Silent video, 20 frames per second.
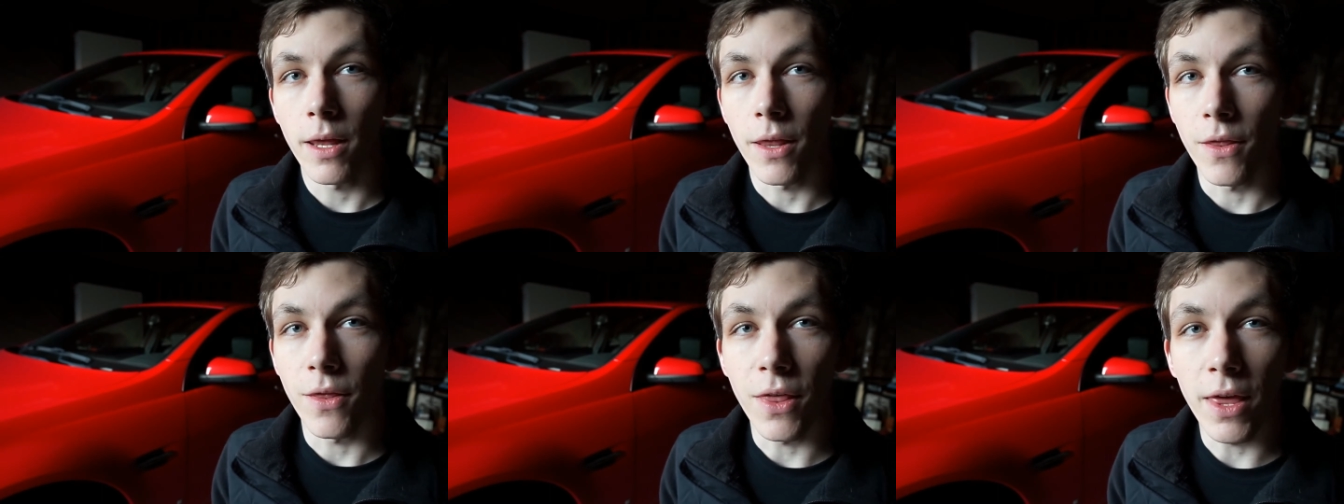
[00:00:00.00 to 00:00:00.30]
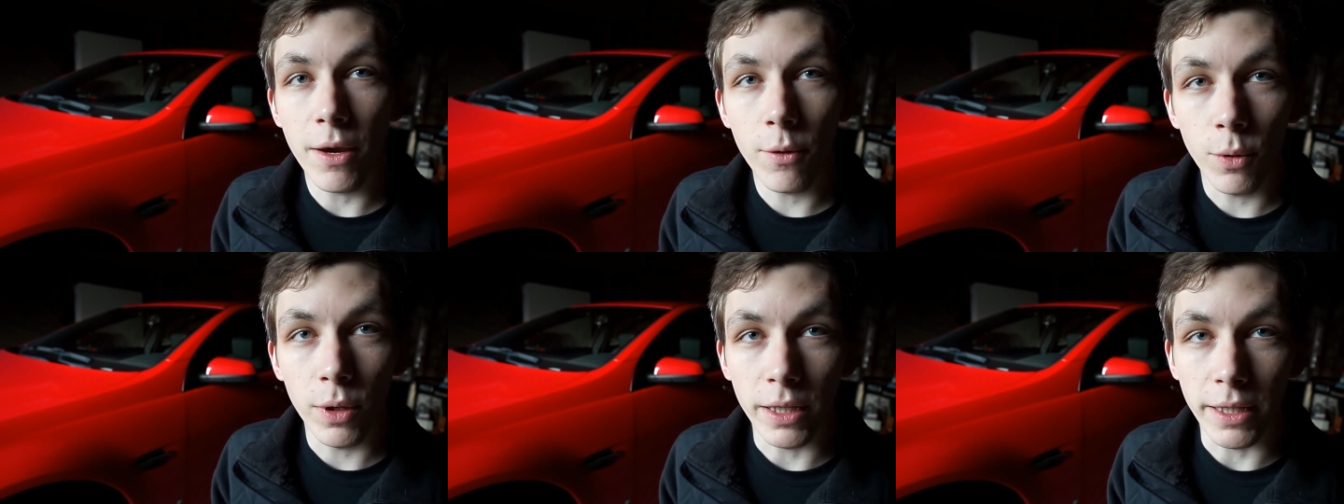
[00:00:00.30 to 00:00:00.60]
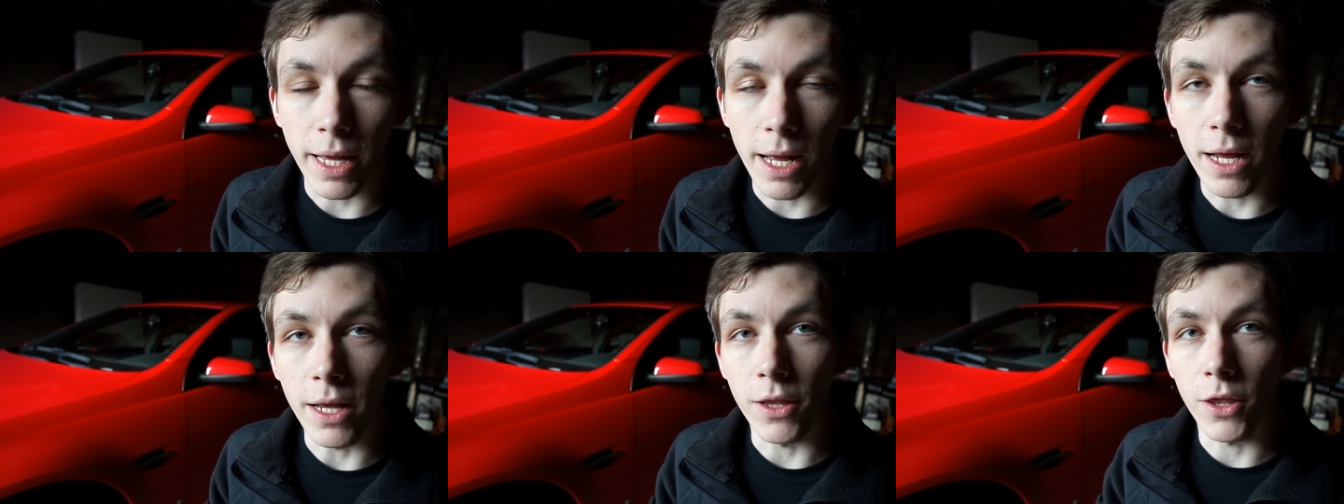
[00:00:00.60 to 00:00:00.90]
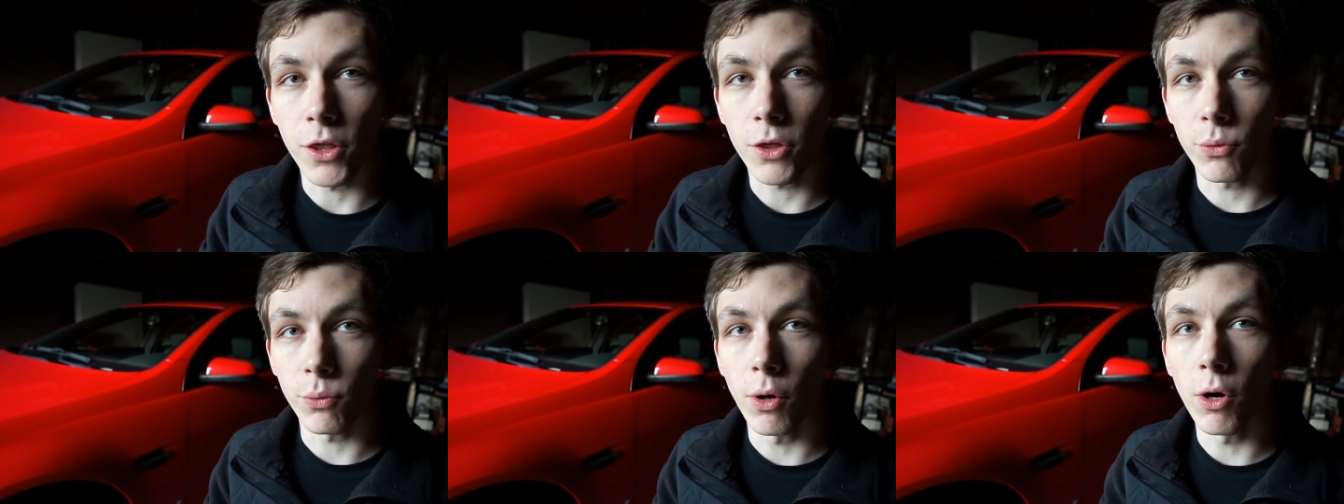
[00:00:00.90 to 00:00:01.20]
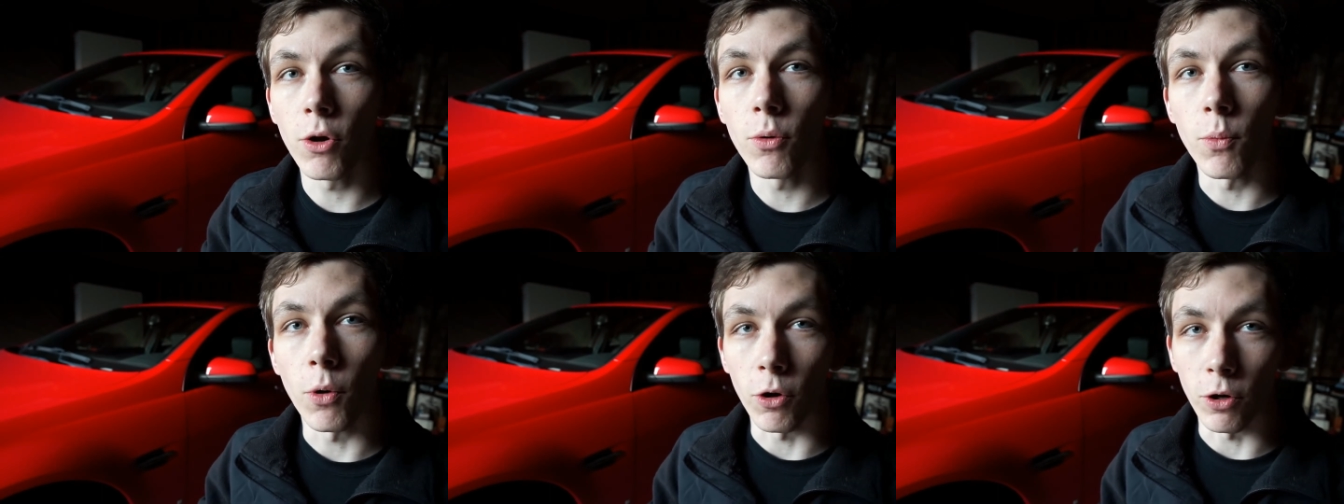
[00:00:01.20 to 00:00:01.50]
They will not
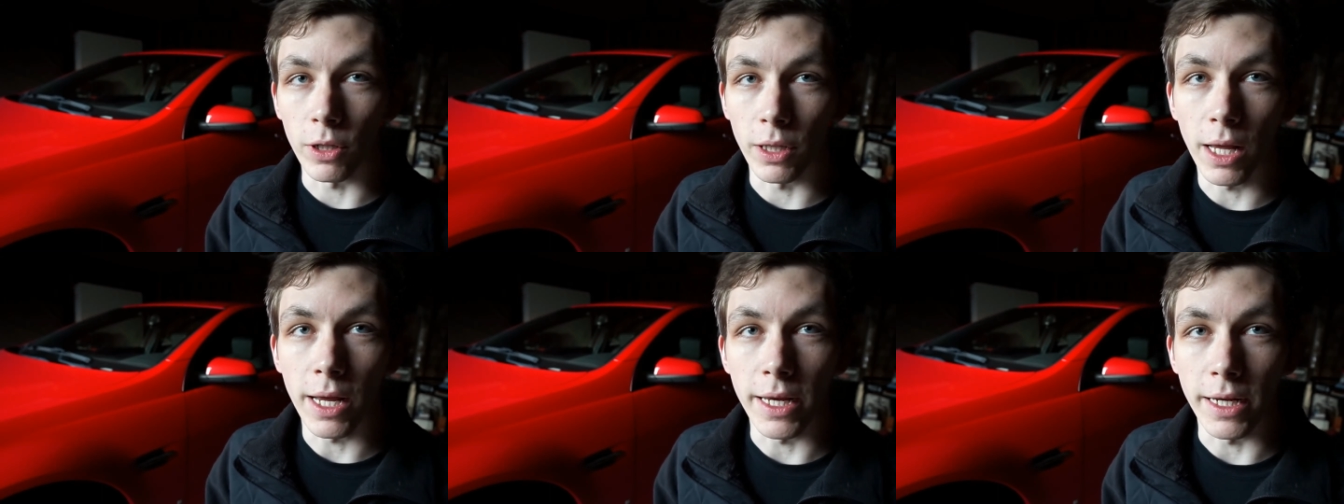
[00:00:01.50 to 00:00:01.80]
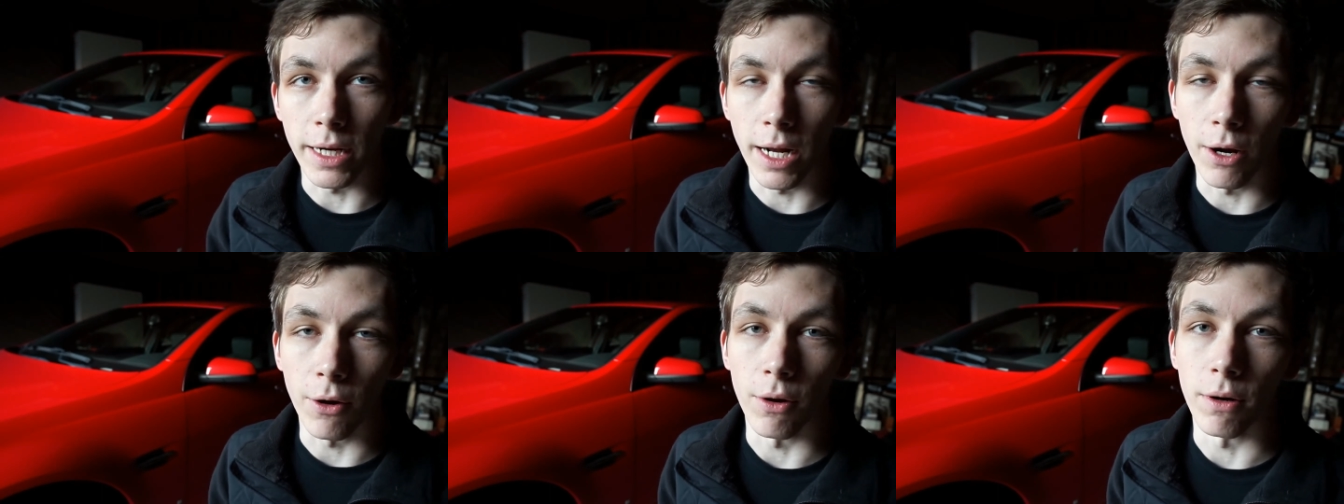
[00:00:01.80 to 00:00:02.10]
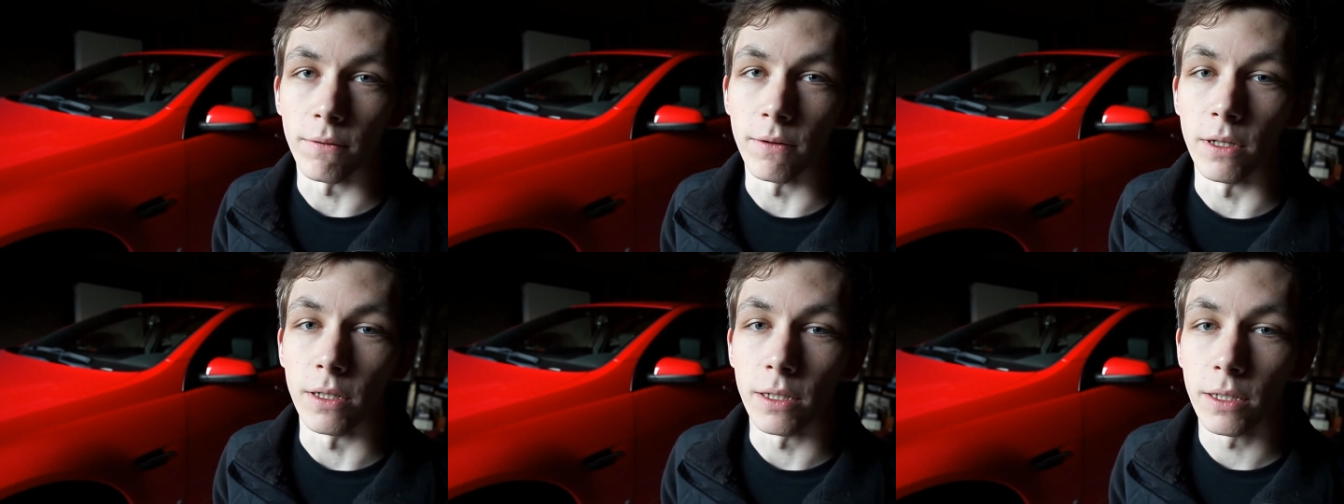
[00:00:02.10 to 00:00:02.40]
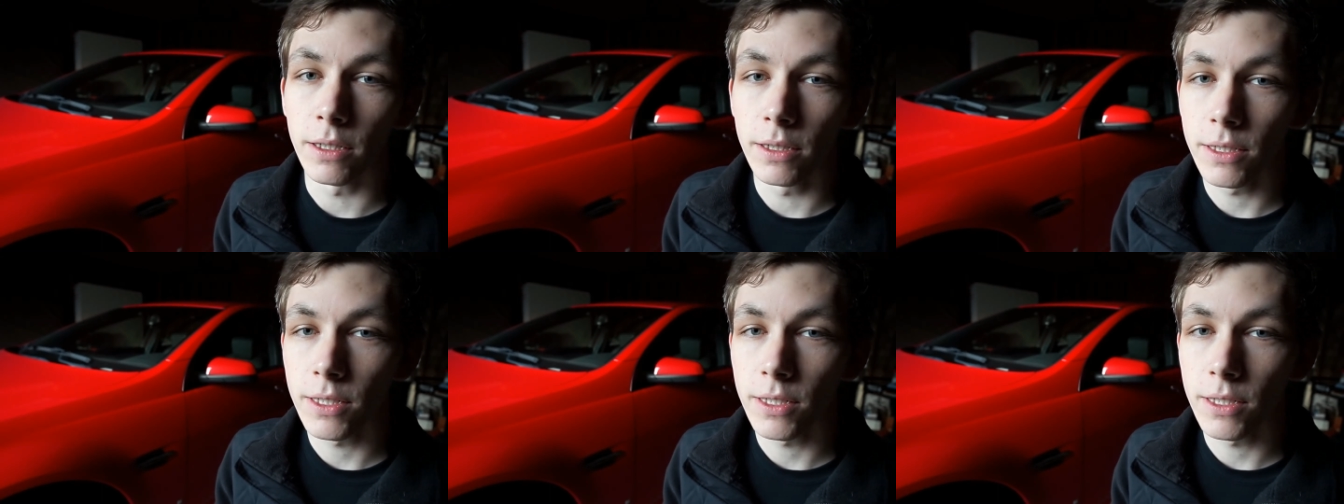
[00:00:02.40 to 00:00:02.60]
throw more light, however.